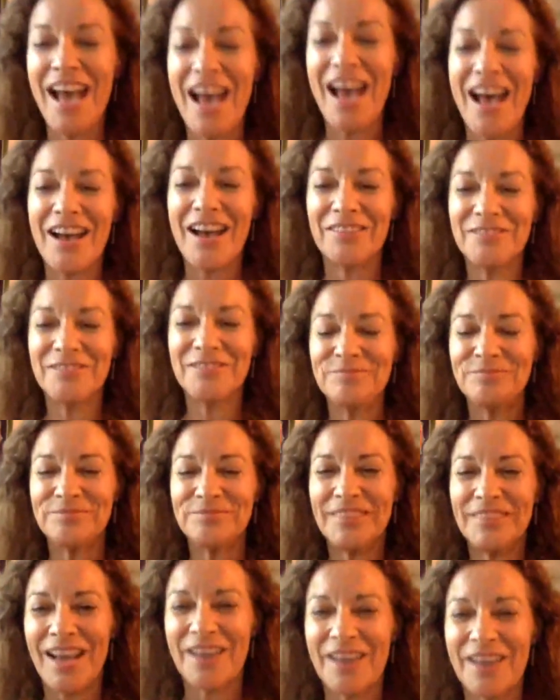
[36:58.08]
down,
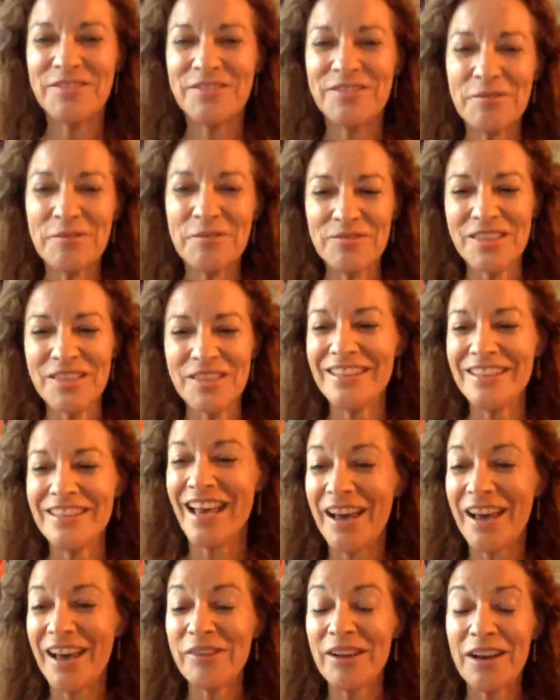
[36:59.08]
after we've
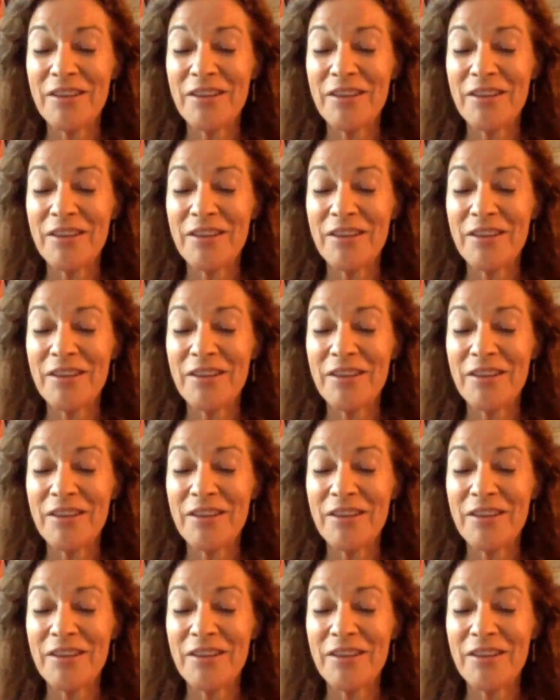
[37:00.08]
done that,